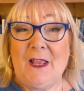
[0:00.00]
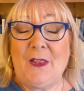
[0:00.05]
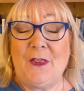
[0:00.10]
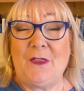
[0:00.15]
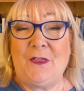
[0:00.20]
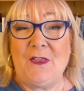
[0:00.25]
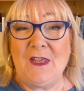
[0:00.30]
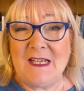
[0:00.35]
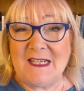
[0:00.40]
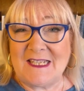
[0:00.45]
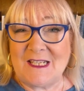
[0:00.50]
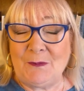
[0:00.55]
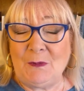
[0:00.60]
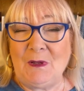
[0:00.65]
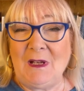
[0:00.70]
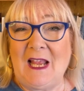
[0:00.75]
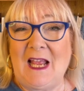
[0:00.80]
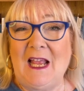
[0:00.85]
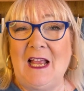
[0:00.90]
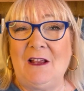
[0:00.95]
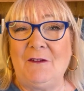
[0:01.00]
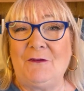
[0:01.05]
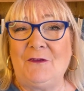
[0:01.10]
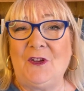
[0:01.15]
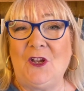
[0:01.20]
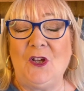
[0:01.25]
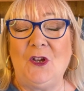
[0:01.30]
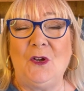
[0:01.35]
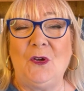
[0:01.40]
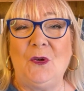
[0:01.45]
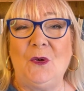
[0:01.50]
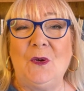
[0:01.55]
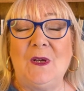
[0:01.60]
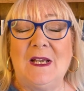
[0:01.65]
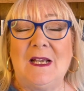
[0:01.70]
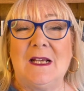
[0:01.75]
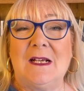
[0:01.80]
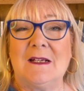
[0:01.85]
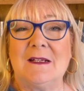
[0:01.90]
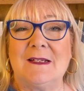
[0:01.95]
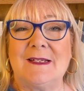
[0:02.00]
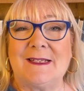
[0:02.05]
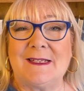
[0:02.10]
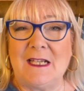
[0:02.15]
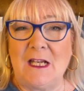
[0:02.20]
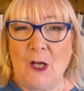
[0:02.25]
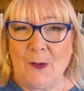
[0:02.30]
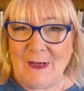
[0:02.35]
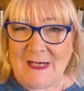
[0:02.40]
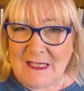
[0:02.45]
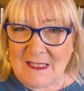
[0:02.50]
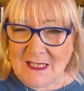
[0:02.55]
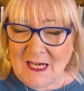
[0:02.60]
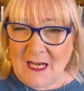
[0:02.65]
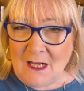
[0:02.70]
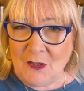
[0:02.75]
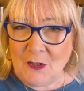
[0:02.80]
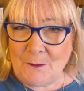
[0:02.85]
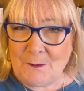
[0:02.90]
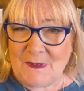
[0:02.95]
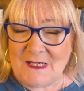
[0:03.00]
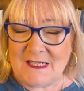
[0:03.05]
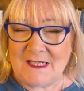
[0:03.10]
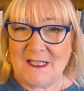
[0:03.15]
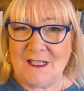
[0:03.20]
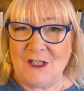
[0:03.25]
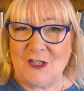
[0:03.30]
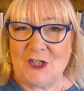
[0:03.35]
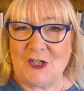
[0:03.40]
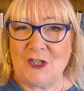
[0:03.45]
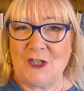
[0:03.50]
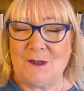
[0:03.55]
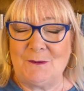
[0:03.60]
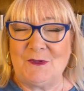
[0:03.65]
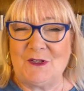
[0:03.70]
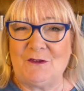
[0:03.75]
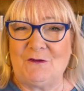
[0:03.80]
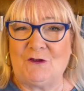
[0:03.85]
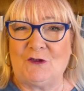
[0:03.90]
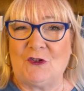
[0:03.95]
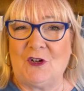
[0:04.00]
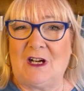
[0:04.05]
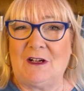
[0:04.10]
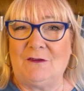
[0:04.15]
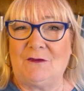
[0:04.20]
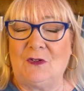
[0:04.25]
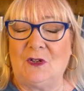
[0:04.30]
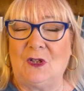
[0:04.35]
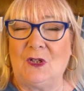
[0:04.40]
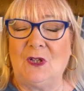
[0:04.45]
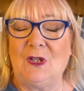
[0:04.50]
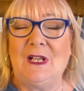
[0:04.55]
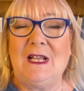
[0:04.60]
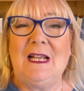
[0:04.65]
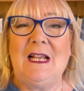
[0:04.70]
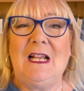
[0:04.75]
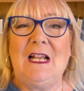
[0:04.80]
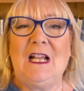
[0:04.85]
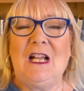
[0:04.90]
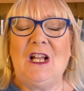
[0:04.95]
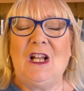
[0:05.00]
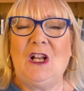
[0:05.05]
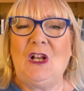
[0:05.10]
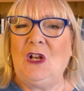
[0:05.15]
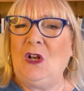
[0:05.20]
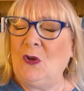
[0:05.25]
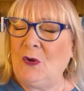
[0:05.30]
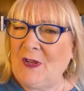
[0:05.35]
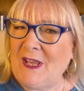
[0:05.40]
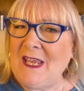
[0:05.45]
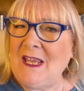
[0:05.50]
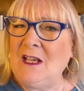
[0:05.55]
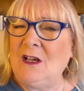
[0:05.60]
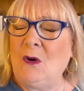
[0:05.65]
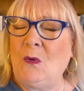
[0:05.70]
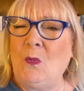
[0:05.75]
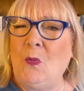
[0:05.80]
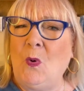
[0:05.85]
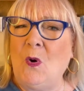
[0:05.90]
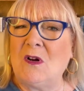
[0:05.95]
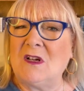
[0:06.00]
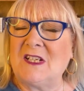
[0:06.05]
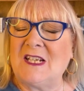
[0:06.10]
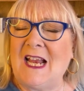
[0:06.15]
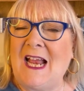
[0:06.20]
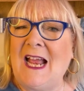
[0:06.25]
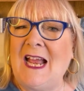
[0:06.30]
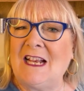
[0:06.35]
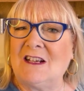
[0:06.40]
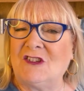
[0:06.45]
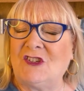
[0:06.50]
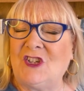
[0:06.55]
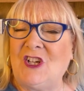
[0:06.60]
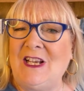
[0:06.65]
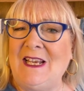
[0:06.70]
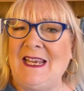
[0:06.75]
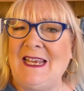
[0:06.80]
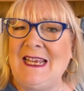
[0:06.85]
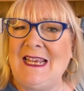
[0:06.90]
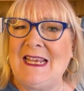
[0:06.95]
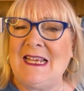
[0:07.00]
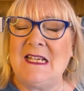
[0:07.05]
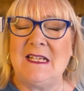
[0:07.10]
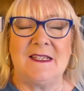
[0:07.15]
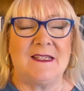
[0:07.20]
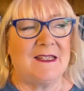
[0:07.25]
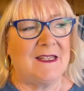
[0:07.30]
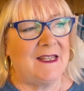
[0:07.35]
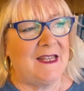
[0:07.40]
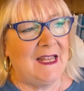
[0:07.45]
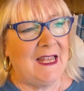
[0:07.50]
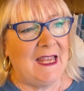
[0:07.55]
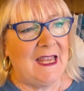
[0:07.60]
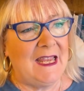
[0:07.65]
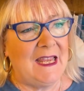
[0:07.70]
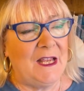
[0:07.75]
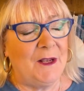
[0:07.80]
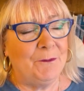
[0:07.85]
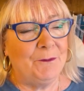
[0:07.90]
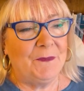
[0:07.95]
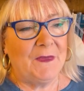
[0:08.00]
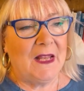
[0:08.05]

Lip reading: This will have you slowing down a bit in terms of travel, looking at what actually is the